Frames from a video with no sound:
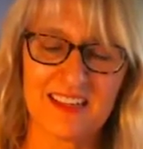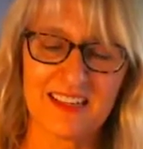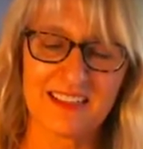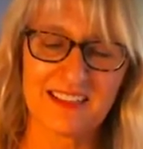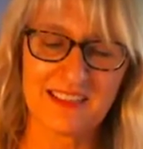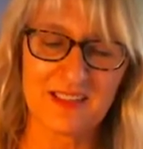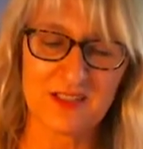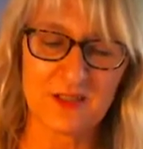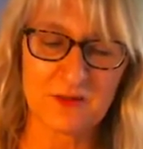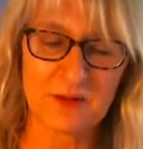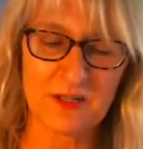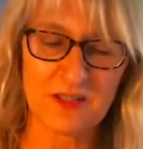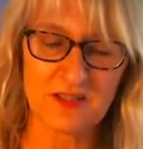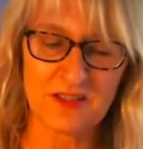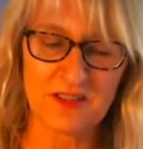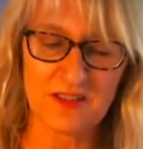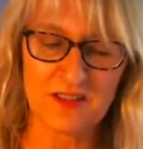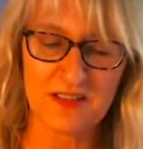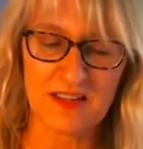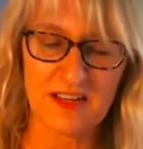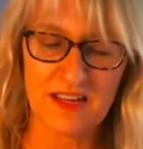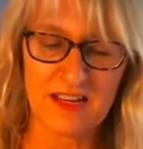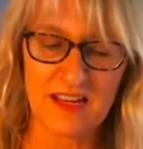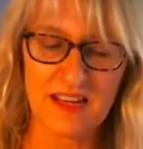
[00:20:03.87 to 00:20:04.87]
a
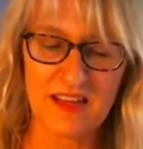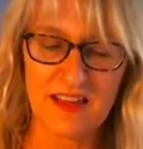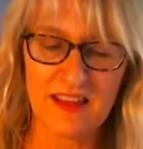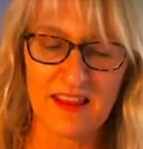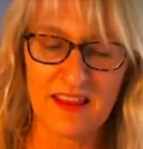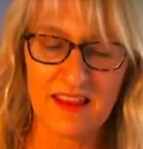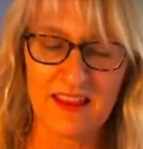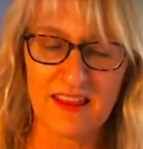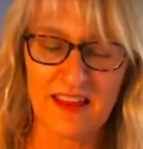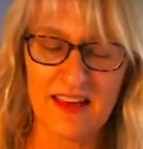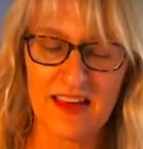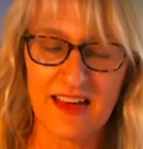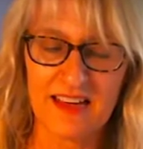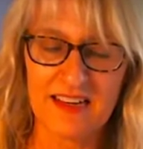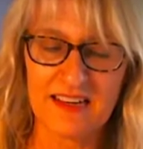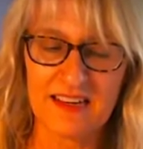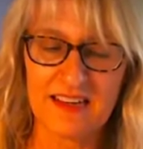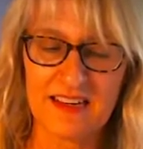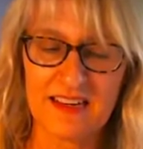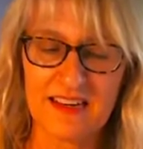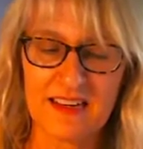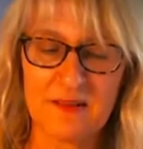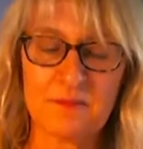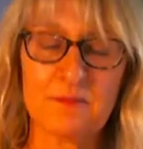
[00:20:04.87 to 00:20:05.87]
situation that
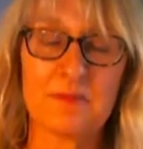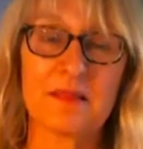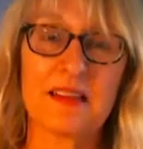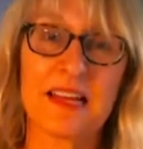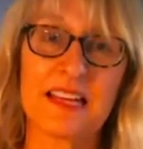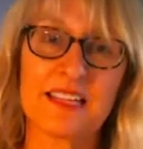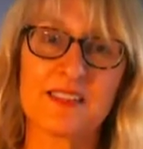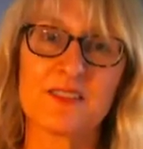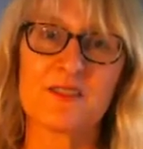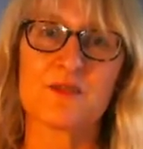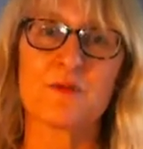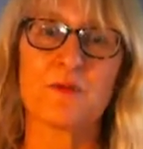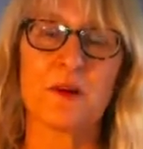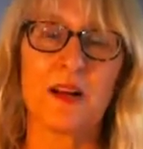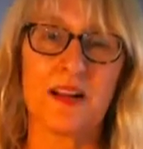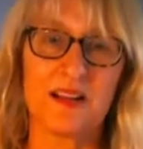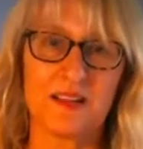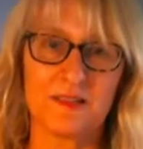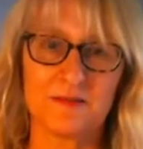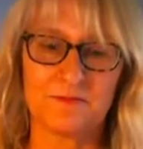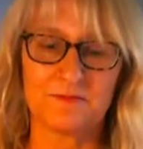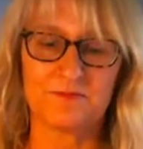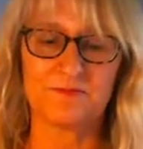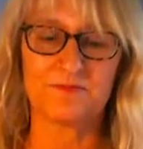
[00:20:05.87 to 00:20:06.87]
blends well